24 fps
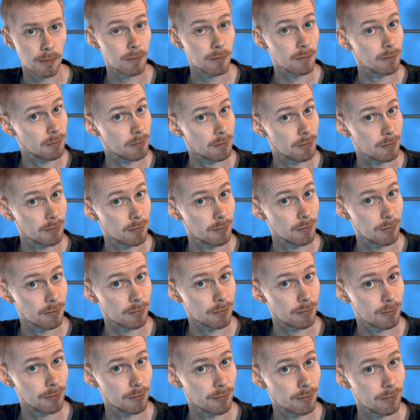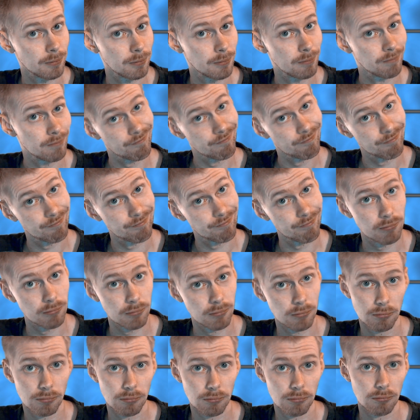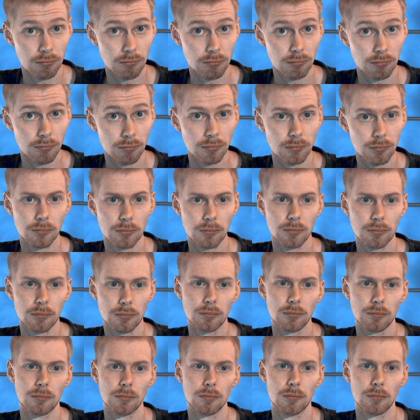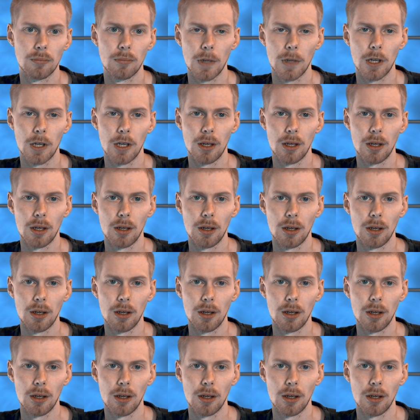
(no one is talking)